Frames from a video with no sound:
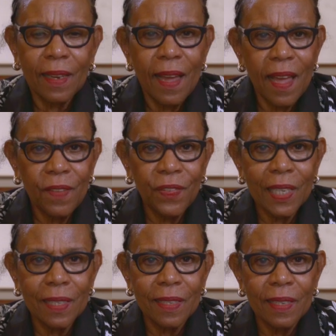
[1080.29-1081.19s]
the
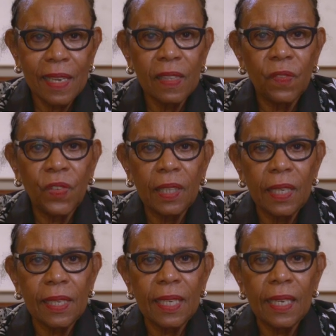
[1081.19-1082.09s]
confidence in the
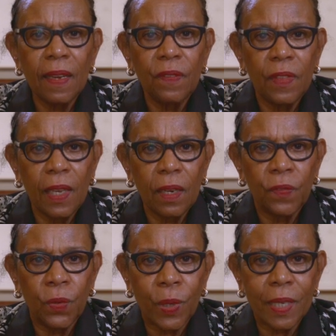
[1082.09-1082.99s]
validity of their
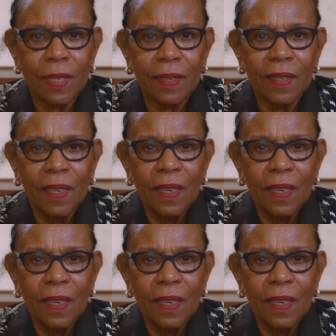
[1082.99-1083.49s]
voice,